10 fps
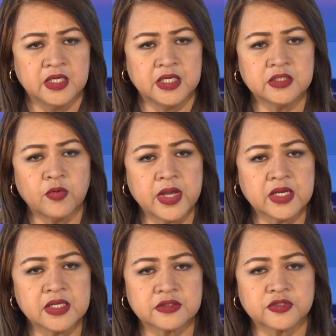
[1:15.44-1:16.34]
In
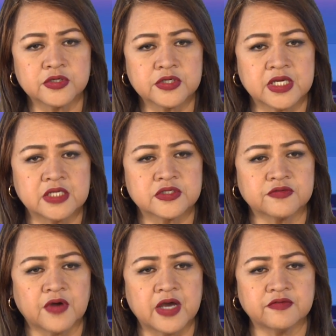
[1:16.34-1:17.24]
quake-hit Turkey,
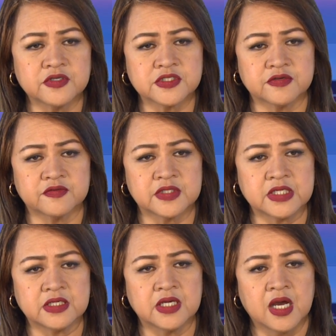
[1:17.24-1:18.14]
survivors of
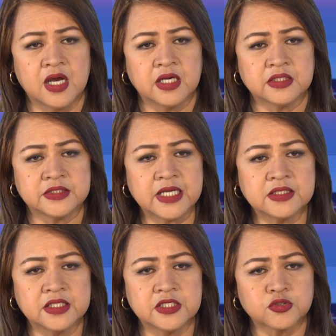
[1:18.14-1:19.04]
the
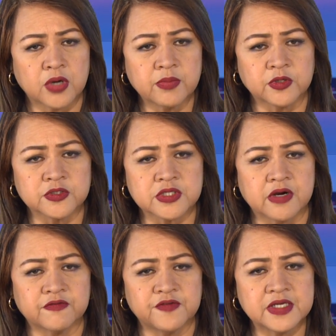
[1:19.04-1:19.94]
deadly tremors
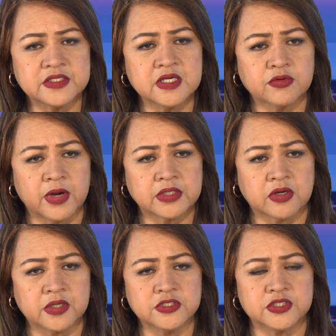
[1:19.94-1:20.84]
are facing great
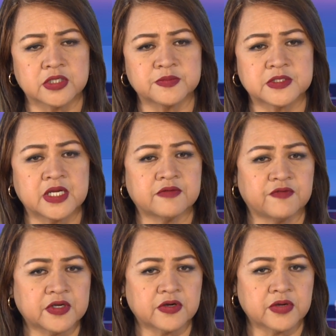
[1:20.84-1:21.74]
hardships,
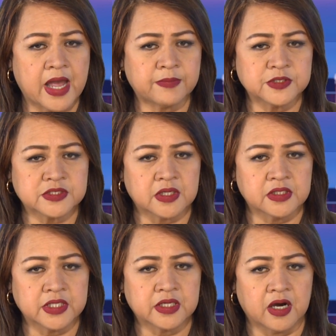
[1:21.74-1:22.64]
said Vicar Apostolic